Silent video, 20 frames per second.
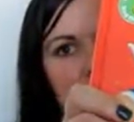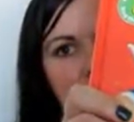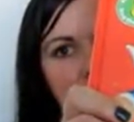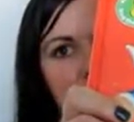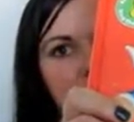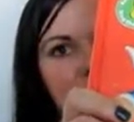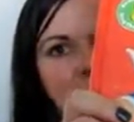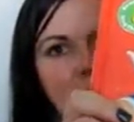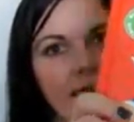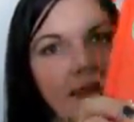
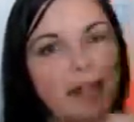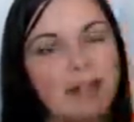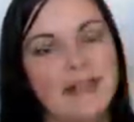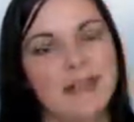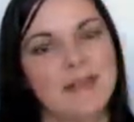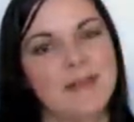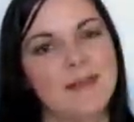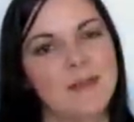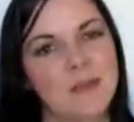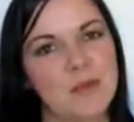bread
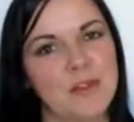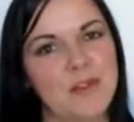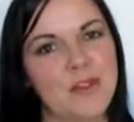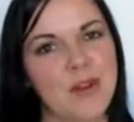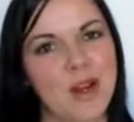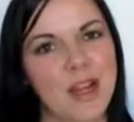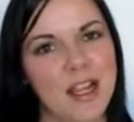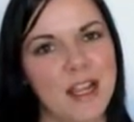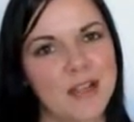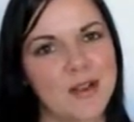
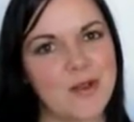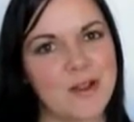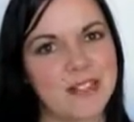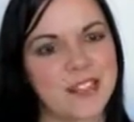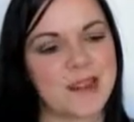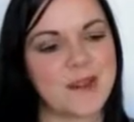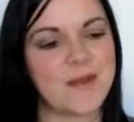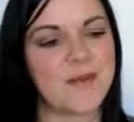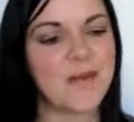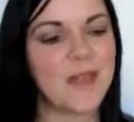before it had
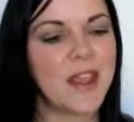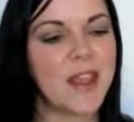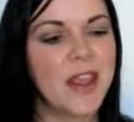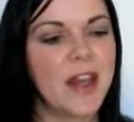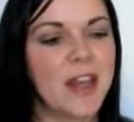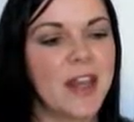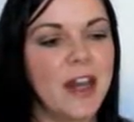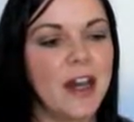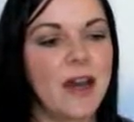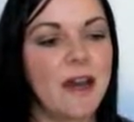risen.
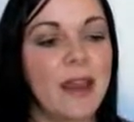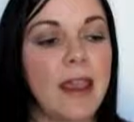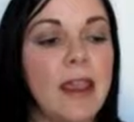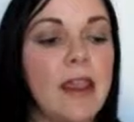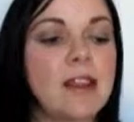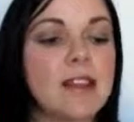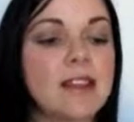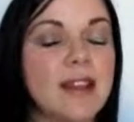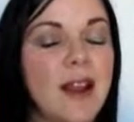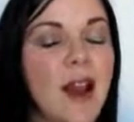
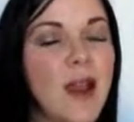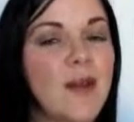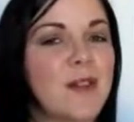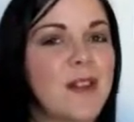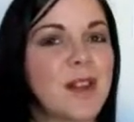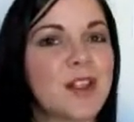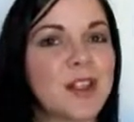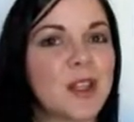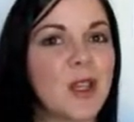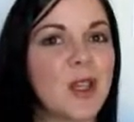Okay, so now I'm
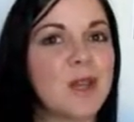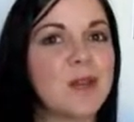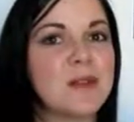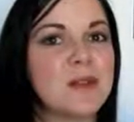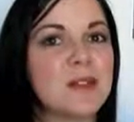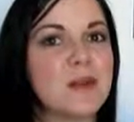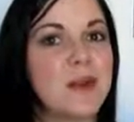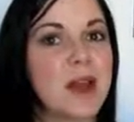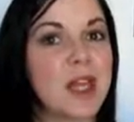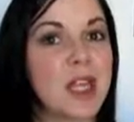going to show you
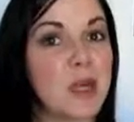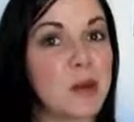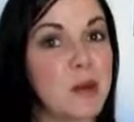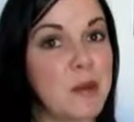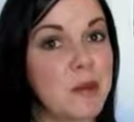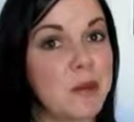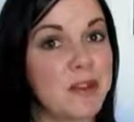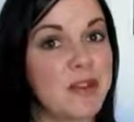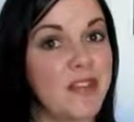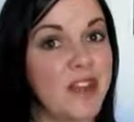some other
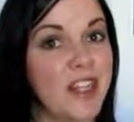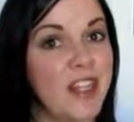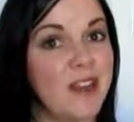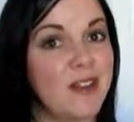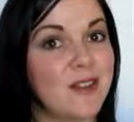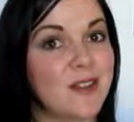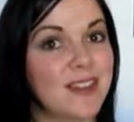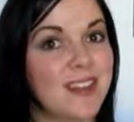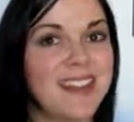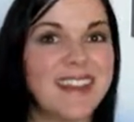people's
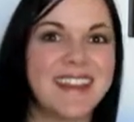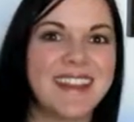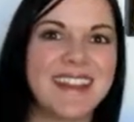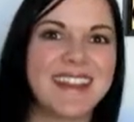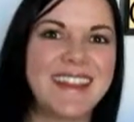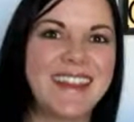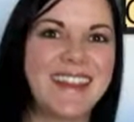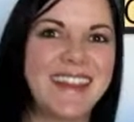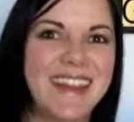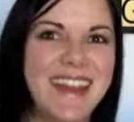videos.
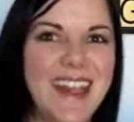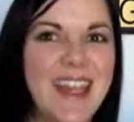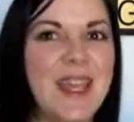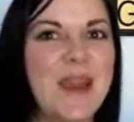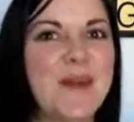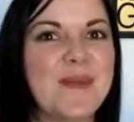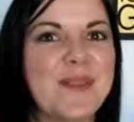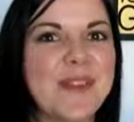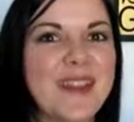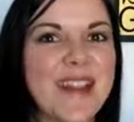I
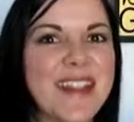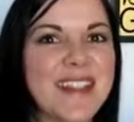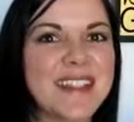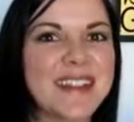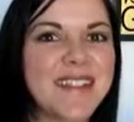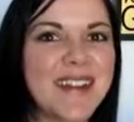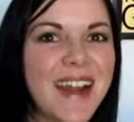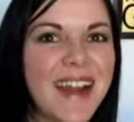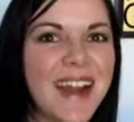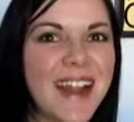hope you guys
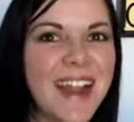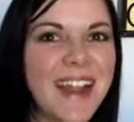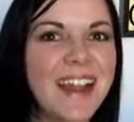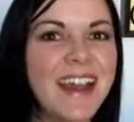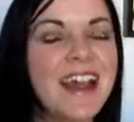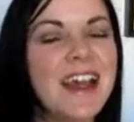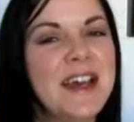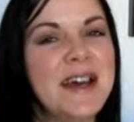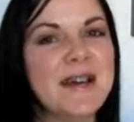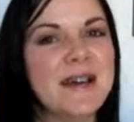are
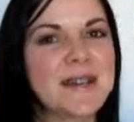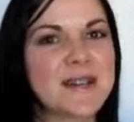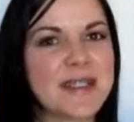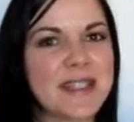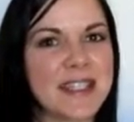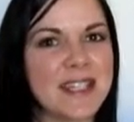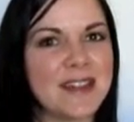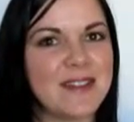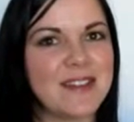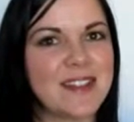ready. We'll
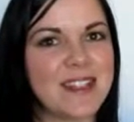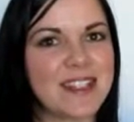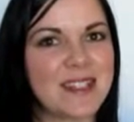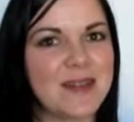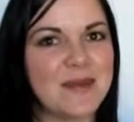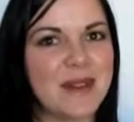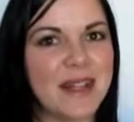see you in just a